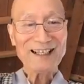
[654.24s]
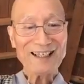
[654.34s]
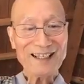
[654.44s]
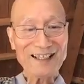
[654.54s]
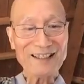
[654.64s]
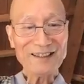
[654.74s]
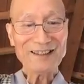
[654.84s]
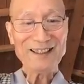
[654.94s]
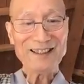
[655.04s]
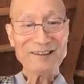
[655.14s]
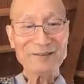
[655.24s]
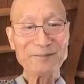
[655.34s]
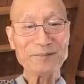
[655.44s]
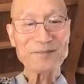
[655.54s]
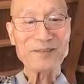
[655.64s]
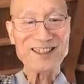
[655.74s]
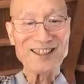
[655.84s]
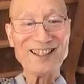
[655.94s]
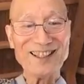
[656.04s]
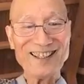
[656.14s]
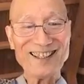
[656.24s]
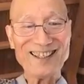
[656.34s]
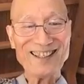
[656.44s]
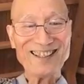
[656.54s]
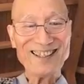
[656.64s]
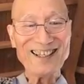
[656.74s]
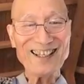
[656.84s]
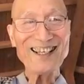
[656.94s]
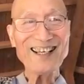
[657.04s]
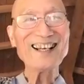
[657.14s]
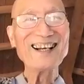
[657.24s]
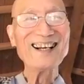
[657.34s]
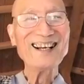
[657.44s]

Hi. So again,